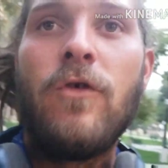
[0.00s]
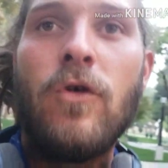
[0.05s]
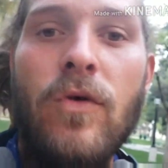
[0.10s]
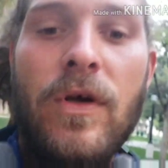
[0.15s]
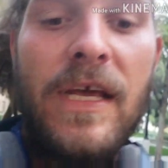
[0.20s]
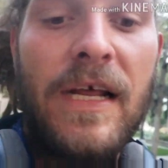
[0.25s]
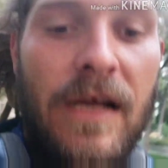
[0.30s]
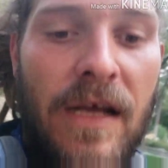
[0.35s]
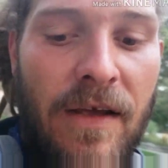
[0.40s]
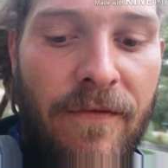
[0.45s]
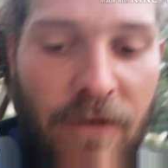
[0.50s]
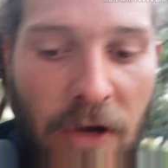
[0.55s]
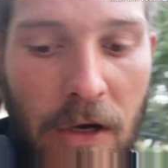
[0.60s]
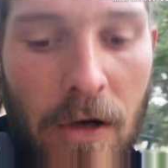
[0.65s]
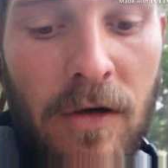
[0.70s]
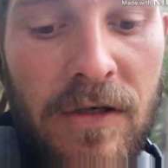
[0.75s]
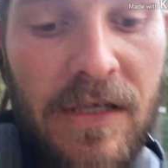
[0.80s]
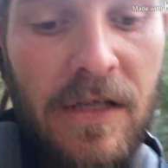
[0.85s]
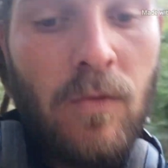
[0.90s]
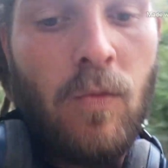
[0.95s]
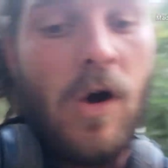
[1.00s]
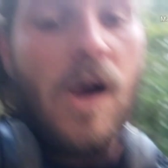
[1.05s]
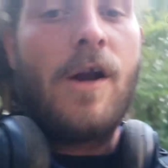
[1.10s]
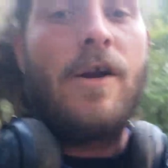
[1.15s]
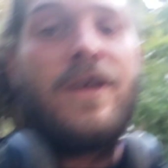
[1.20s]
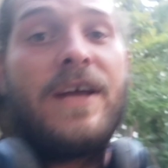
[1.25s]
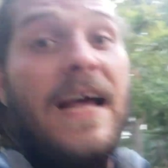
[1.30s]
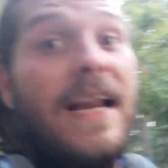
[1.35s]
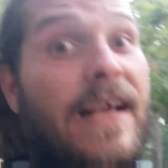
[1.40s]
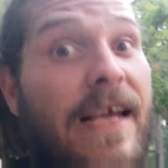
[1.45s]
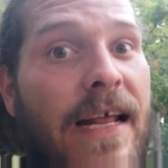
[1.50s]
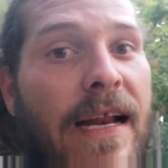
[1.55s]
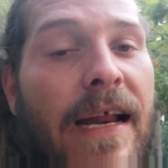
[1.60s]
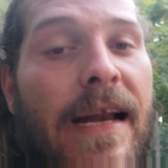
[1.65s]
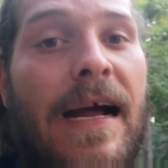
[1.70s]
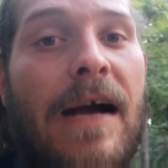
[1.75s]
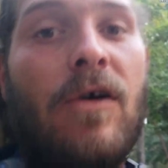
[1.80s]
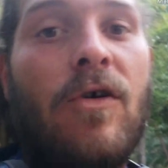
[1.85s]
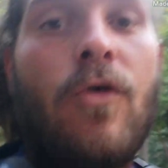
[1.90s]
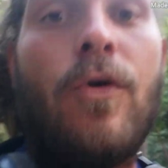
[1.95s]
it goes in the water, you got to get it
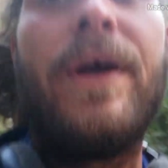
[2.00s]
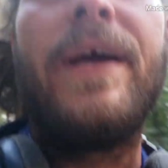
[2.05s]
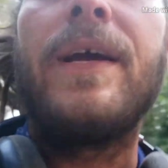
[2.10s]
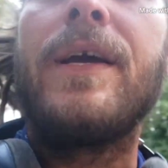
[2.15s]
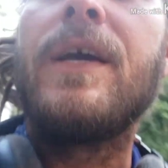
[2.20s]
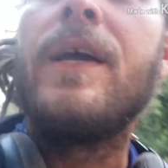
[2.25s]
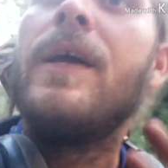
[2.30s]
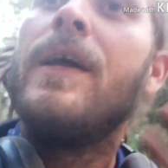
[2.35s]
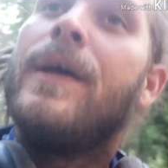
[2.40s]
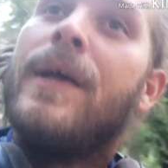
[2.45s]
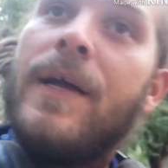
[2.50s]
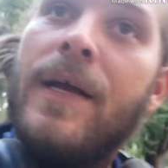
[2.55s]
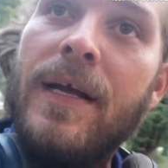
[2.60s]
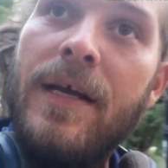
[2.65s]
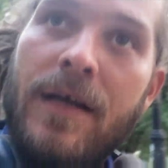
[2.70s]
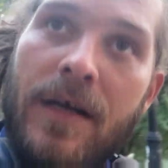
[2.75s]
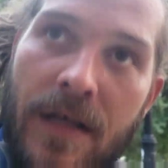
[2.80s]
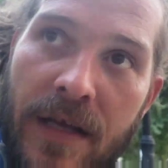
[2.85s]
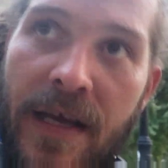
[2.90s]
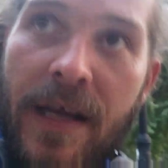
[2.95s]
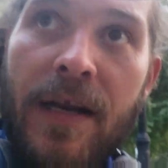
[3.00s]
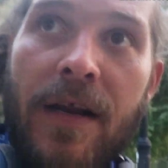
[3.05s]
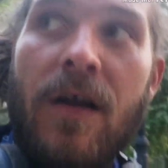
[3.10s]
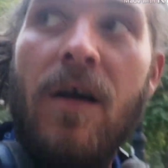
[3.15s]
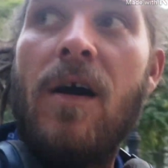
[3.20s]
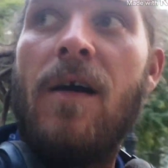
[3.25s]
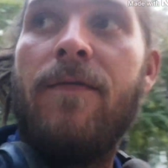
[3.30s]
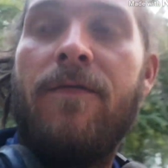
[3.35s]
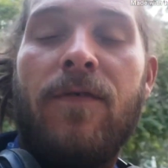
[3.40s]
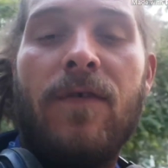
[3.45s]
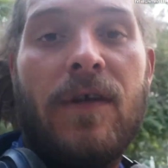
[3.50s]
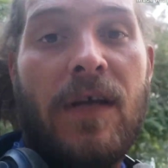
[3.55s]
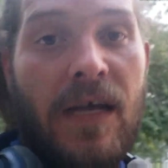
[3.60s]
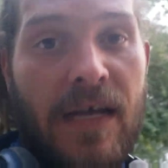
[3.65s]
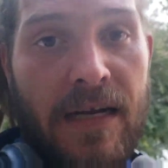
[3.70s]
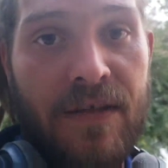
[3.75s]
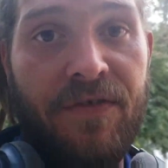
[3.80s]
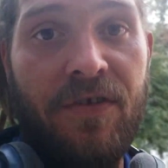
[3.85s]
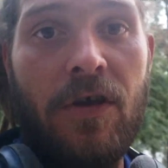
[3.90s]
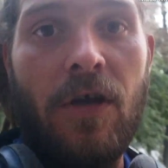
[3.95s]
out quick, clean it off, and
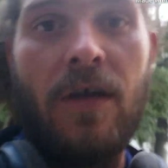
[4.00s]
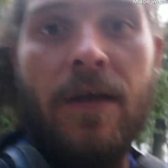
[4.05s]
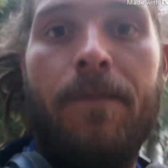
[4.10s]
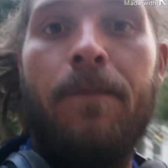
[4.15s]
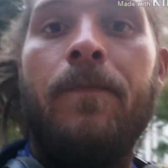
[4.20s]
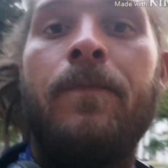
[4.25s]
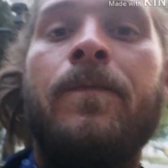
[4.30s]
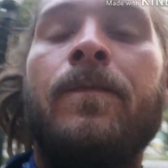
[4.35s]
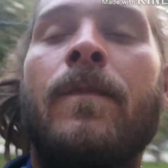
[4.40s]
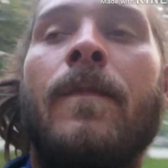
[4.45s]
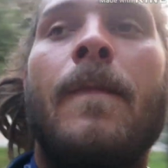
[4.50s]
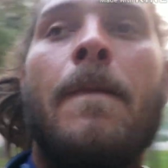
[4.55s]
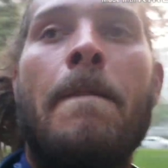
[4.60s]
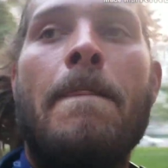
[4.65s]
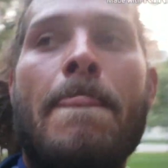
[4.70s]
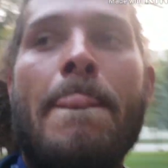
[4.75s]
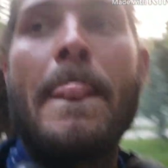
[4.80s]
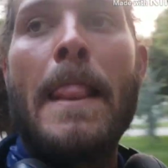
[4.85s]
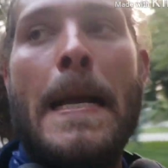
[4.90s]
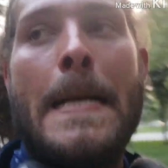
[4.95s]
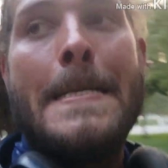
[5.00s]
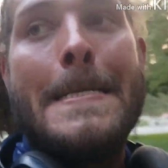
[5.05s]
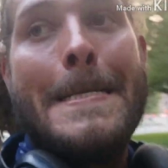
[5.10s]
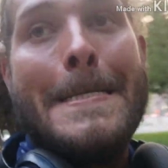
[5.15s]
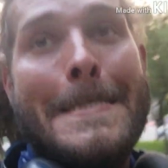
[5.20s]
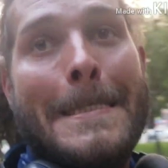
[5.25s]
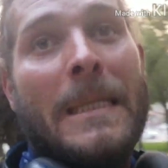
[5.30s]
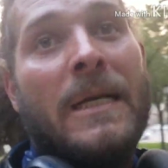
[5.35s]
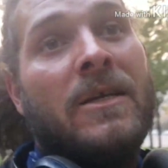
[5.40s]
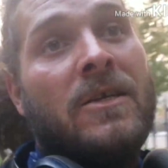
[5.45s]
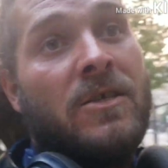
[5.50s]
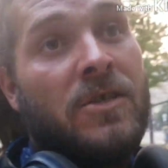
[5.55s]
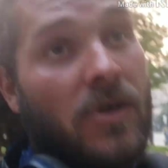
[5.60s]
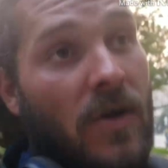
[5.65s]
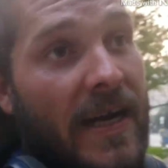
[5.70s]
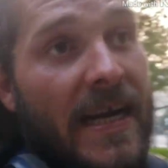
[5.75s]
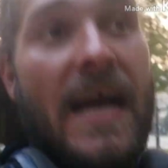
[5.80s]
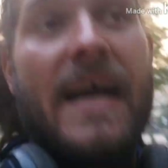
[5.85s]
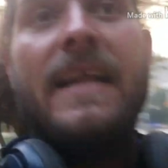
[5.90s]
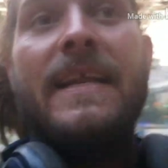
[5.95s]
it's good. So
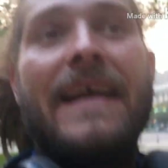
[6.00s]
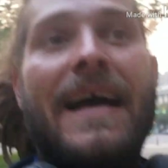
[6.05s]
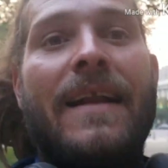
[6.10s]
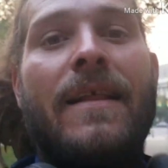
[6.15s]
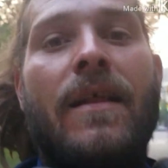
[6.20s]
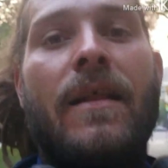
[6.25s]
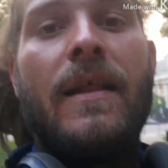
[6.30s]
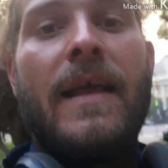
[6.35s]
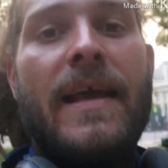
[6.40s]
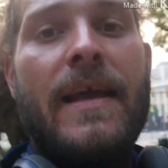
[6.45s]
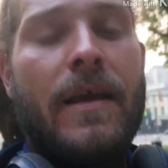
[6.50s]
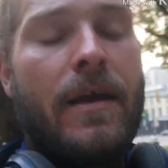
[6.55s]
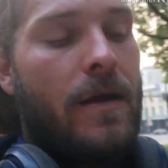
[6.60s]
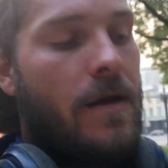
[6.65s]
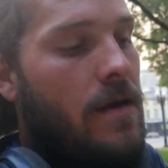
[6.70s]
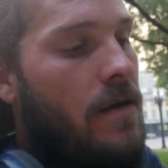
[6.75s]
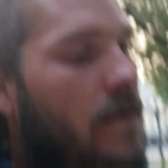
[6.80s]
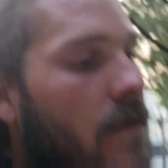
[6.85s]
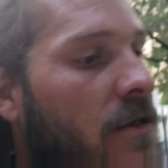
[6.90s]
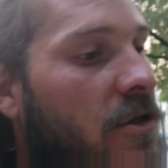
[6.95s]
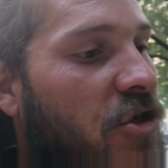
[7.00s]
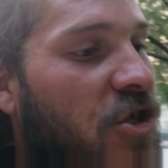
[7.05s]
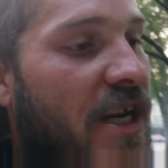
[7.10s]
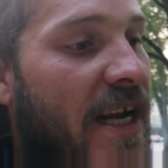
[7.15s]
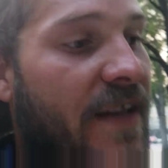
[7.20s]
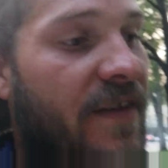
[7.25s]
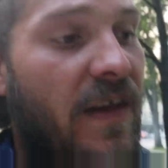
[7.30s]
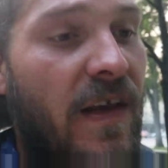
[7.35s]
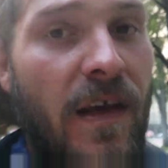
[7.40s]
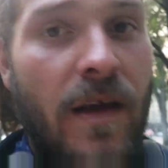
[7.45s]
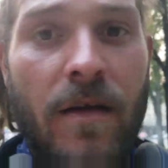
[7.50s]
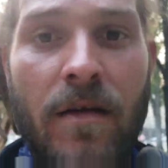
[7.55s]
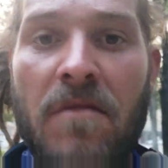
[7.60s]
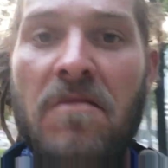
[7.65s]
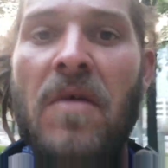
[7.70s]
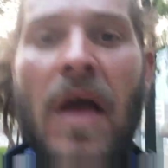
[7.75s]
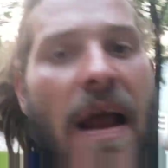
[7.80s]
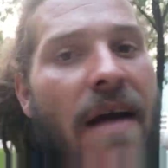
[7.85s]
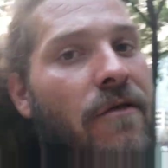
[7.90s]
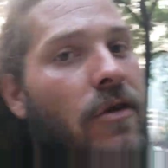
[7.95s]
I got it out of the lake, checked it,
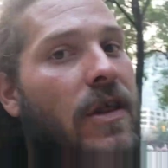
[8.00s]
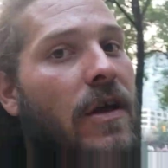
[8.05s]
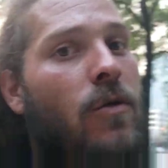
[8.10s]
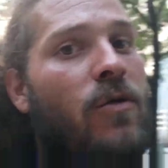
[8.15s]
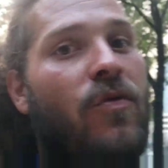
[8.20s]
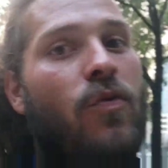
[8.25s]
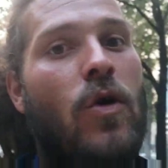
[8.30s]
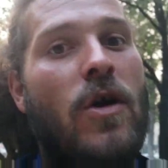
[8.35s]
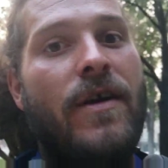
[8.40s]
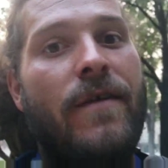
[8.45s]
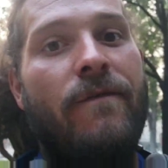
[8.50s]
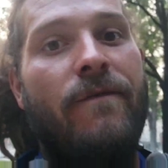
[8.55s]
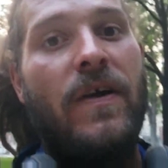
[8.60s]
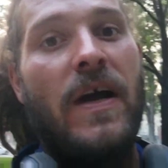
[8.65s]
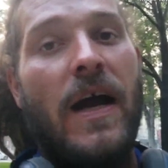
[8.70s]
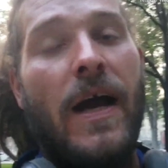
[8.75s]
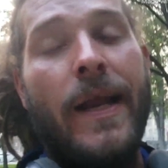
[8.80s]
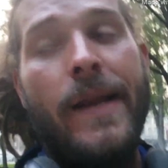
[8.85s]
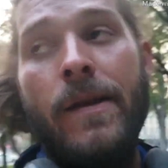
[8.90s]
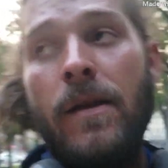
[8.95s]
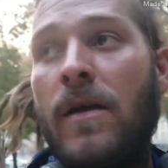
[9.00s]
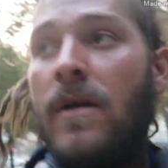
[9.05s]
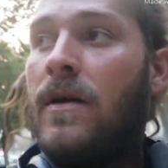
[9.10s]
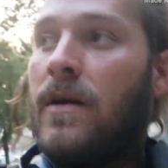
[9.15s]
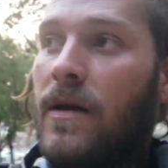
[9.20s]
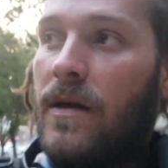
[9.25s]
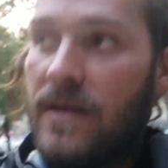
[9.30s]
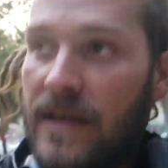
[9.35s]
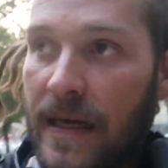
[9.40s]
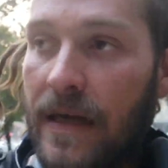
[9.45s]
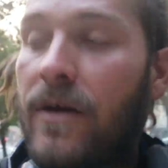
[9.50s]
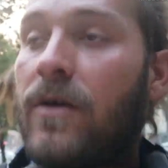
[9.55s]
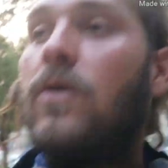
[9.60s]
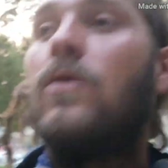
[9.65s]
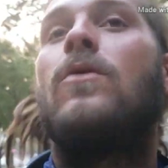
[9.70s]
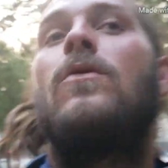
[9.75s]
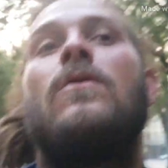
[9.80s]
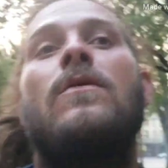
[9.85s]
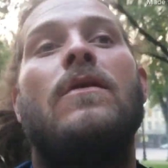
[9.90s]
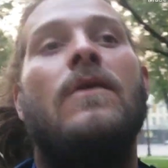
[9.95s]
everything was working fine. I was like,
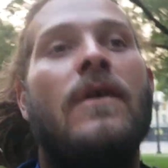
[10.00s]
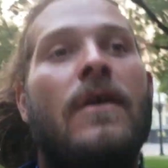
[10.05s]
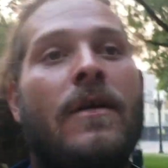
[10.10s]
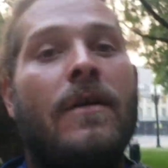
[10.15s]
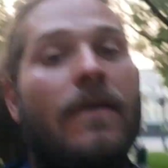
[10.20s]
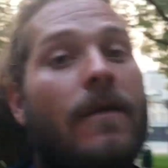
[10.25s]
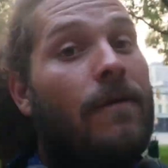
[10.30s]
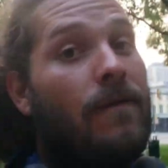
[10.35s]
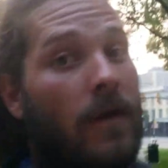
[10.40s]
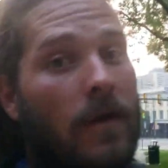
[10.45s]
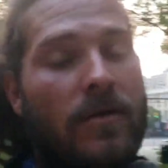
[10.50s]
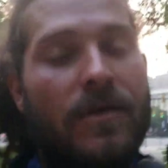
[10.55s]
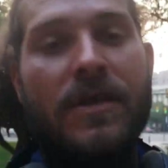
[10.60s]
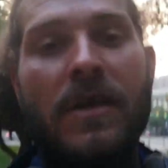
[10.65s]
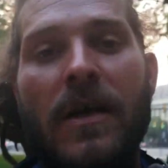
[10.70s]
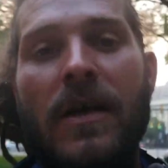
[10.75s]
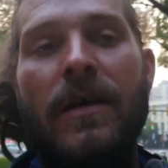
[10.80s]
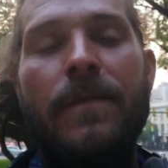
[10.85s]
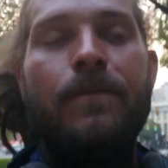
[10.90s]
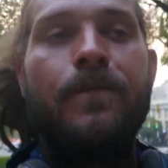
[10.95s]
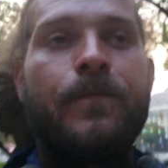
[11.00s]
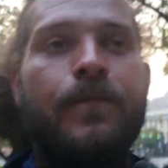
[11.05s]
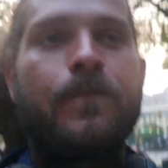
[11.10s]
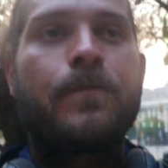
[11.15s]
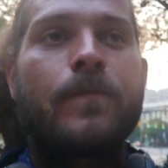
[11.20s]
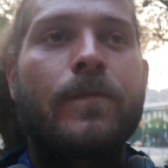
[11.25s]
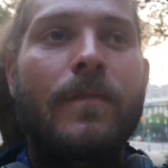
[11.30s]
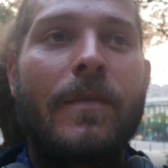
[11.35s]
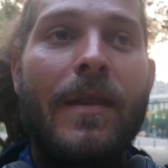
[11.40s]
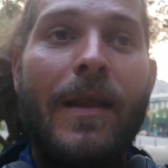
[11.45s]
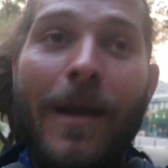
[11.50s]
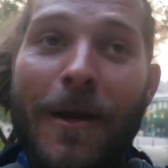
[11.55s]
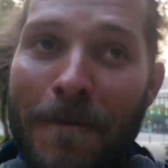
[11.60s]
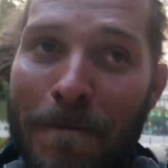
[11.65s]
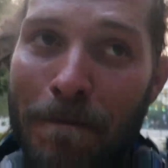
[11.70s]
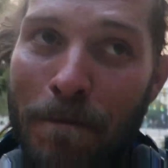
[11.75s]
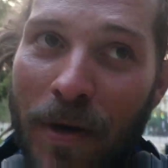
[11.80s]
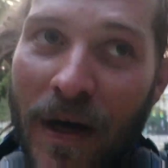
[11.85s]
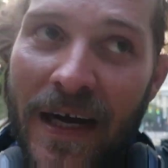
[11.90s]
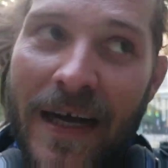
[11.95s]
cool, Phone's good.
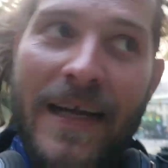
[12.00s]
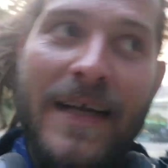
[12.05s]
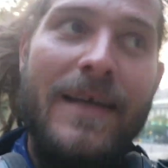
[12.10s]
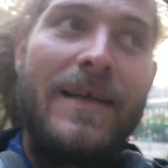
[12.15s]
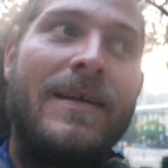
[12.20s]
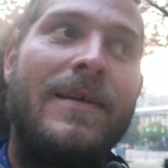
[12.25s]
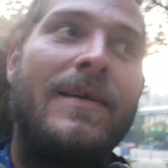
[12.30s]
But